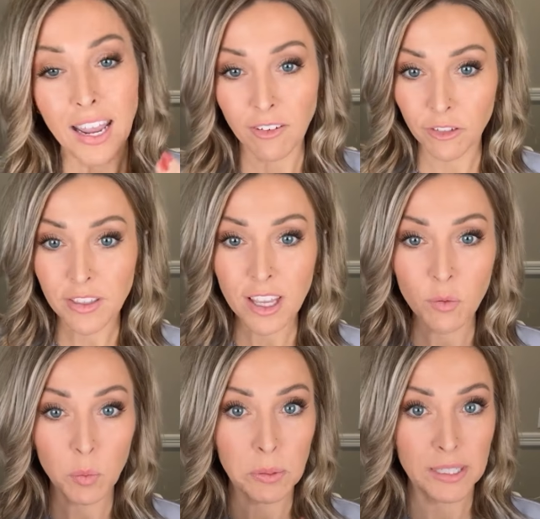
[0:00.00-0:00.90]
everything
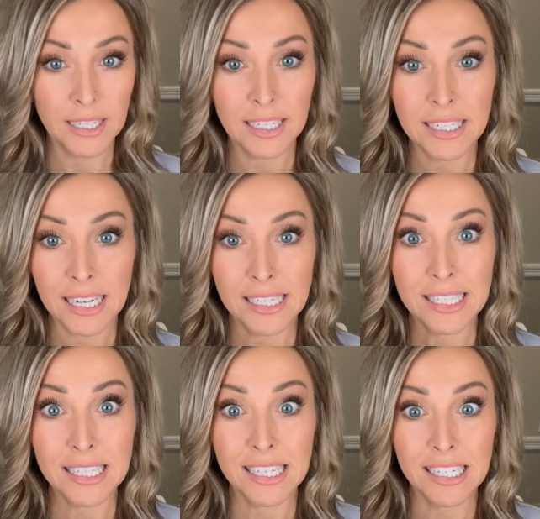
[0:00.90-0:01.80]
will play
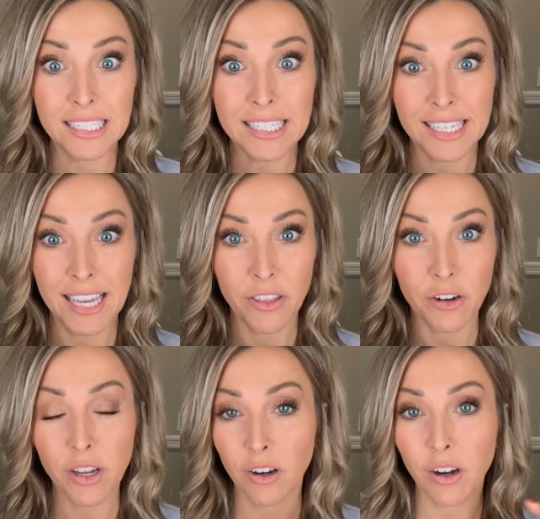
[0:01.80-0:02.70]
nicely together
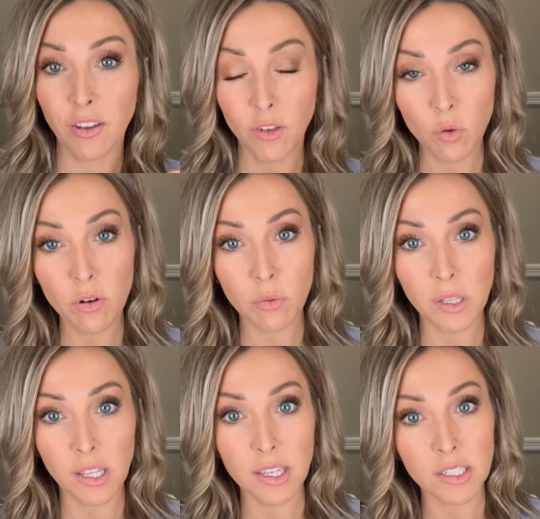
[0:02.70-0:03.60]
here. If you are
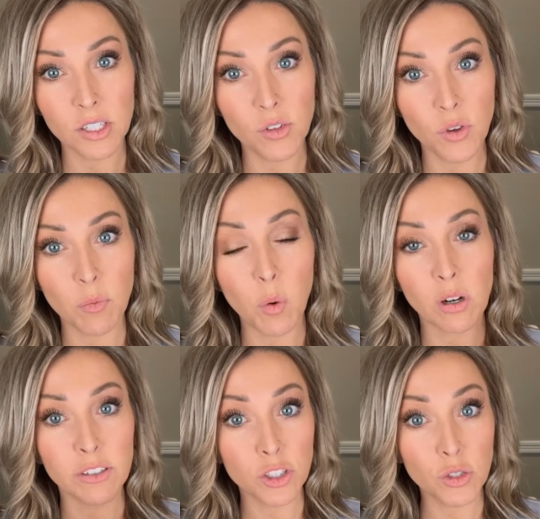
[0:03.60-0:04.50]
really into doing more of
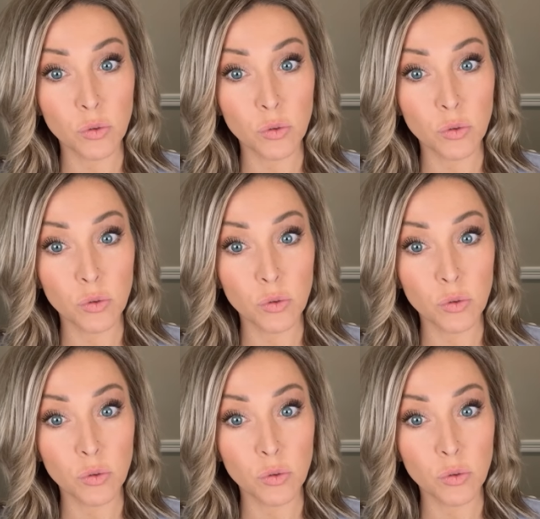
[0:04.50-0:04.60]
a 2